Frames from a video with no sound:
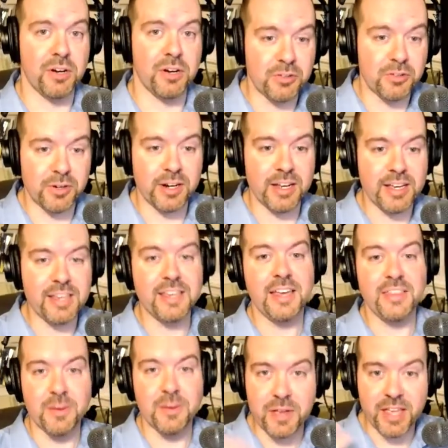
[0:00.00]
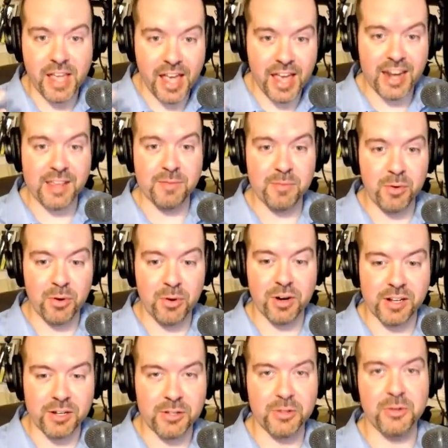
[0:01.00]
Can there be any more
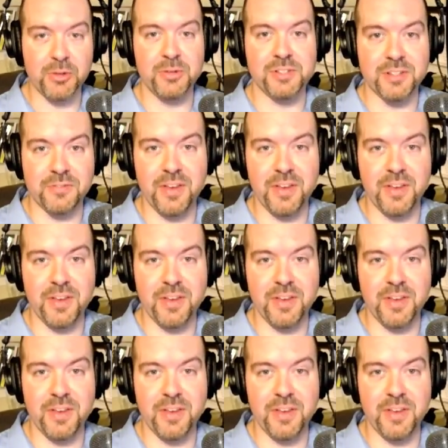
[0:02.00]
conclusive evidence